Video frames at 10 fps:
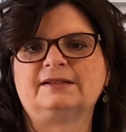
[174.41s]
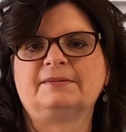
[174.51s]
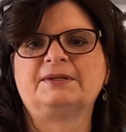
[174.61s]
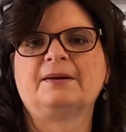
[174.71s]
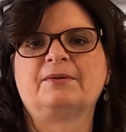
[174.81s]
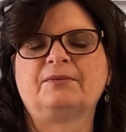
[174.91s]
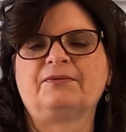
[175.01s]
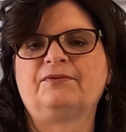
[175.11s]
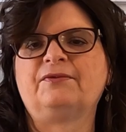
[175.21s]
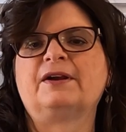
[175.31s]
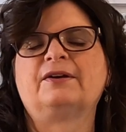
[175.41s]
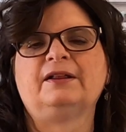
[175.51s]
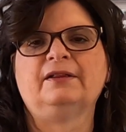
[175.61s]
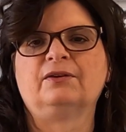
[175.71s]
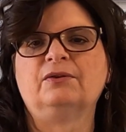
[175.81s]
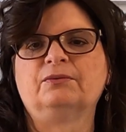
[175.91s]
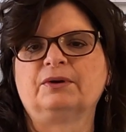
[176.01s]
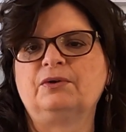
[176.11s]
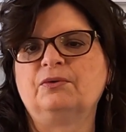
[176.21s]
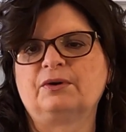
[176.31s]
September with very little
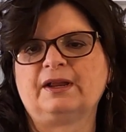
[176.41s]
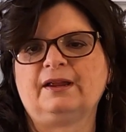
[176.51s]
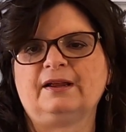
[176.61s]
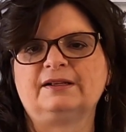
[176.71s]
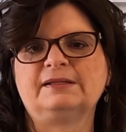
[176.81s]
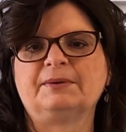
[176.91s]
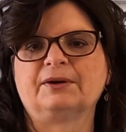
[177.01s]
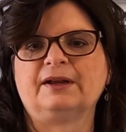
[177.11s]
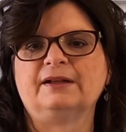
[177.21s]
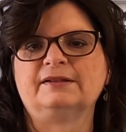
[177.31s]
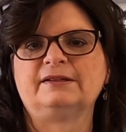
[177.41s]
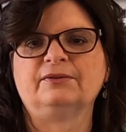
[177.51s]
recording experience.